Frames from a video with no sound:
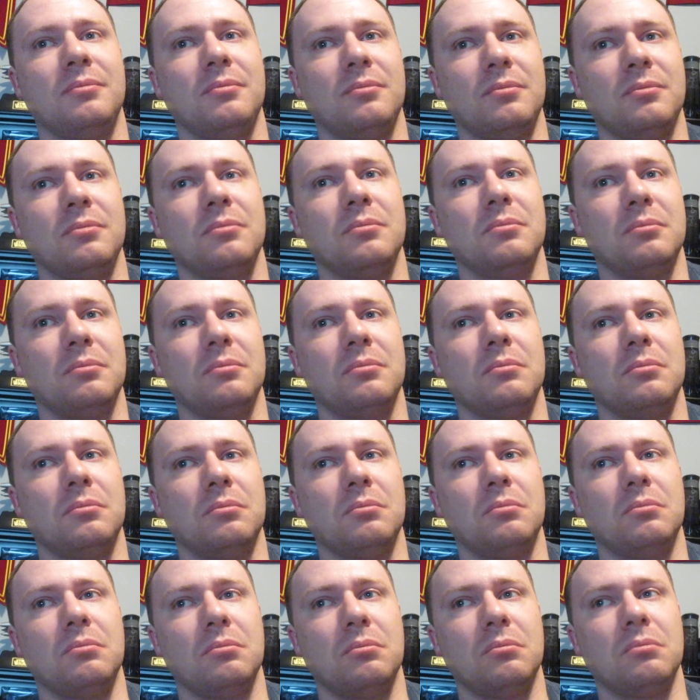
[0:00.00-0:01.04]

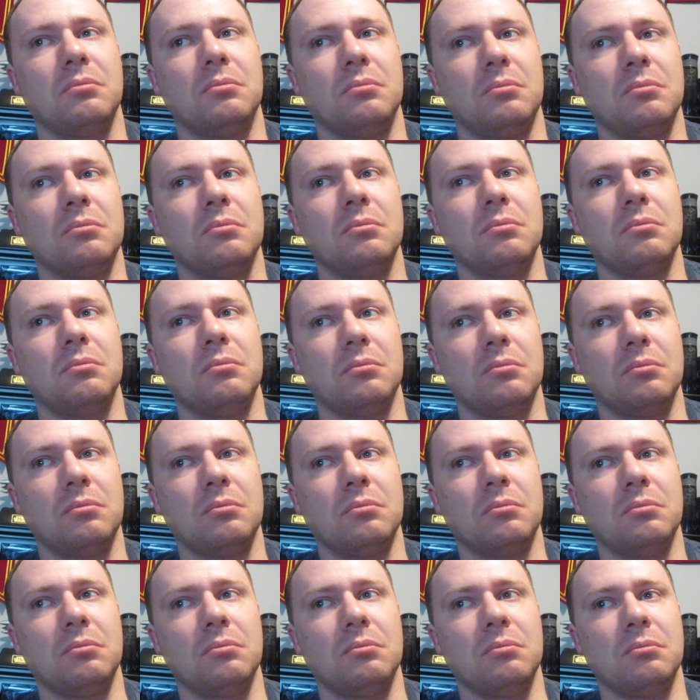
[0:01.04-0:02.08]

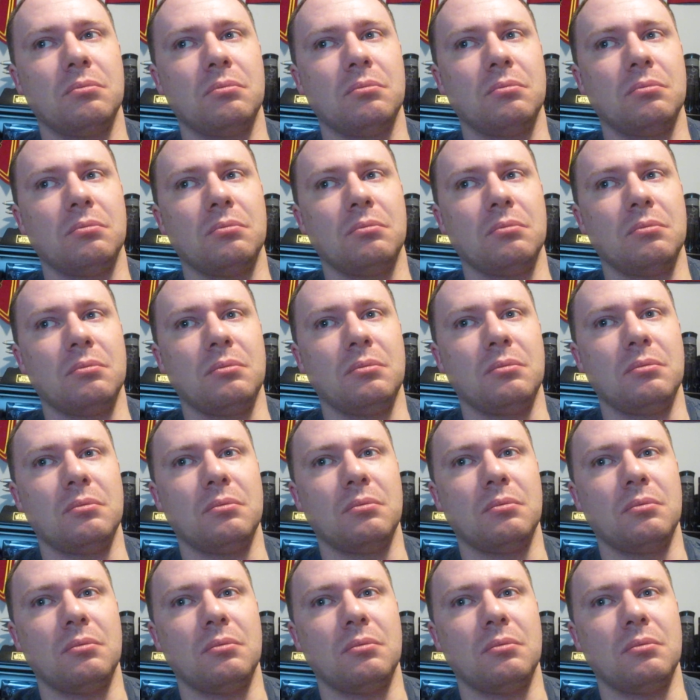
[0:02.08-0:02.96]
No one is speaking in this clip.